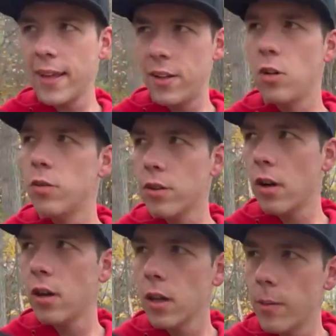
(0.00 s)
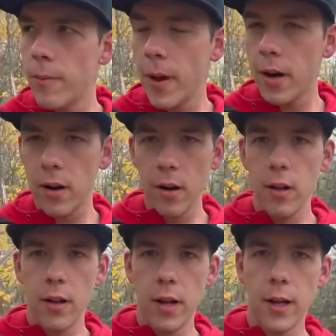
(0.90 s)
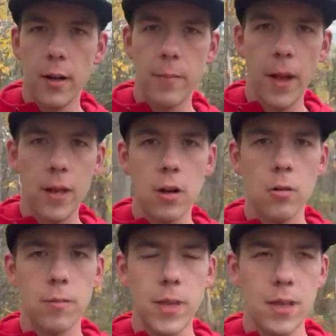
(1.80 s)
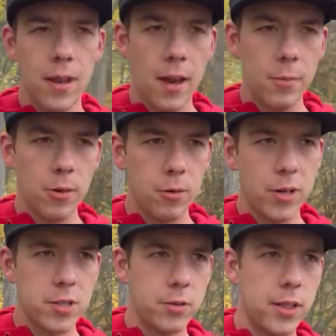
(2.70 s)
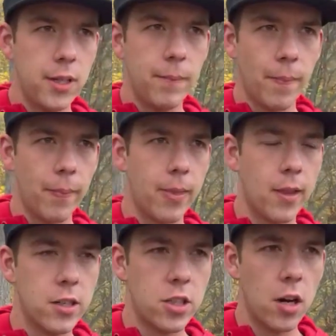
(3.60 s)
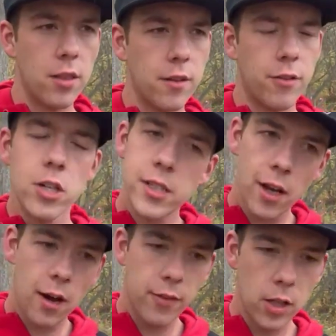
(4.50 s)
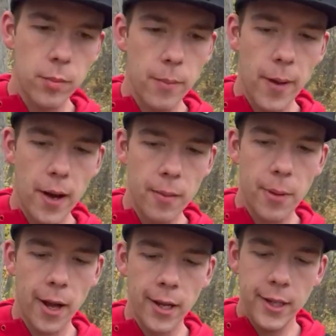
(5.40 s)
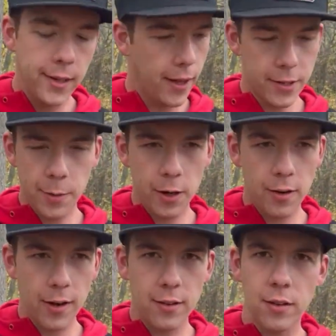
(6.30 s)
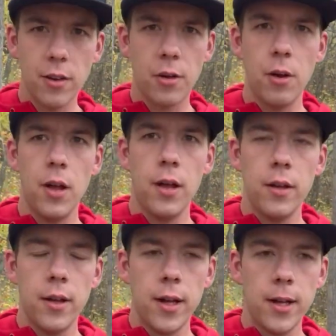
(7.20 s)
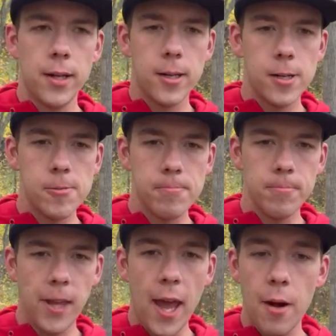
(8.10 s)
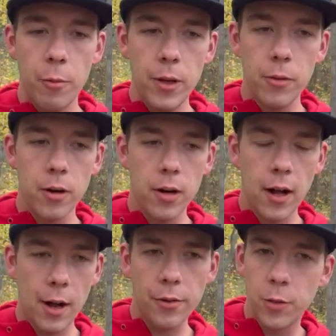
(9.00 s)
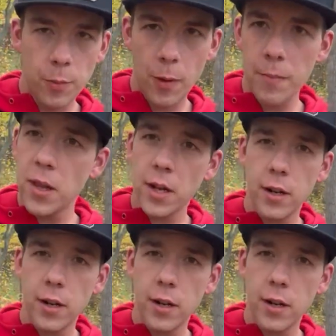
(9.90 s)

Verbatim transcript: Day two was a little bit better. Um, I know me and dad both wish we started the first day off a little bit better, but that's part of racing. So, um, yeah, we were, uh, I was super pumped that I